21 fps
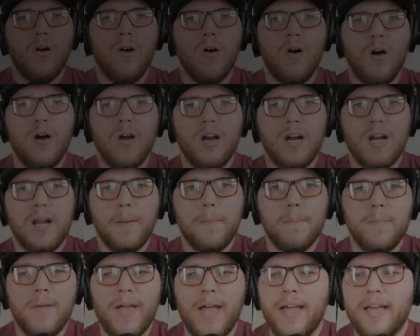are
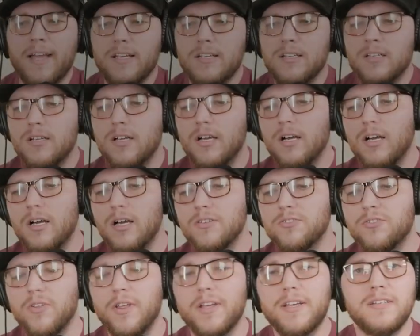back.
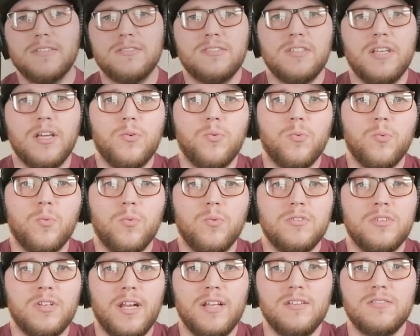So like I said,
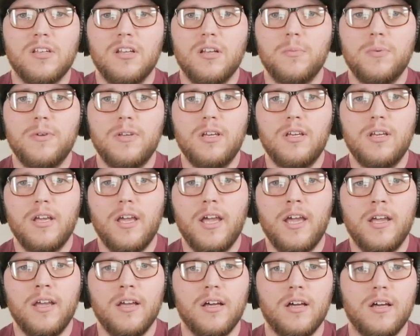today's going to be
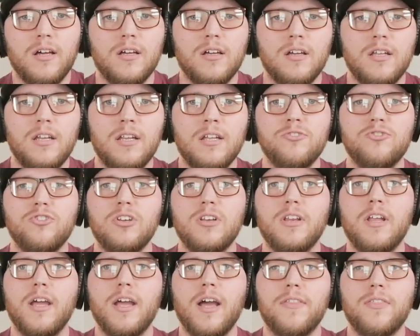an engine
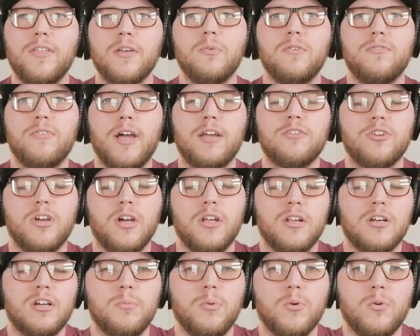day. I think we've actually gotten
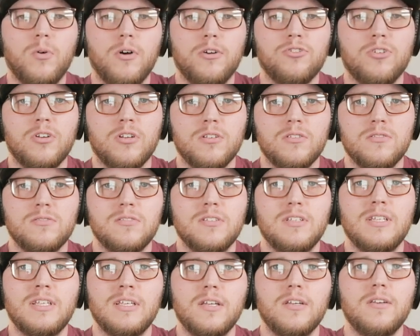a couple questions
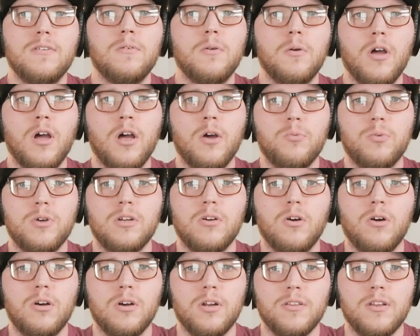in
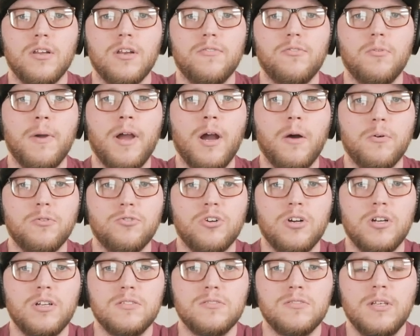regarding the different
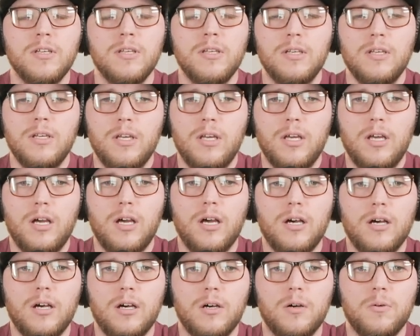powertrains.
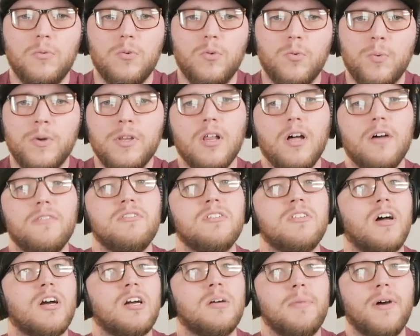We love to
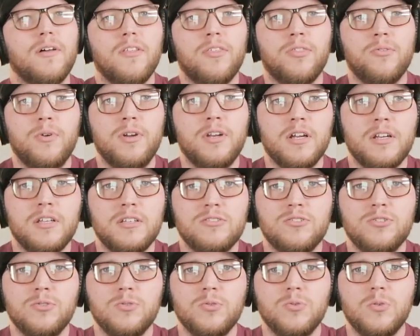talk about the
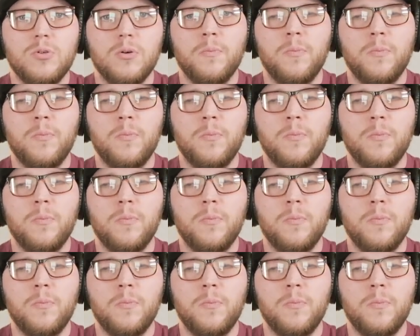392,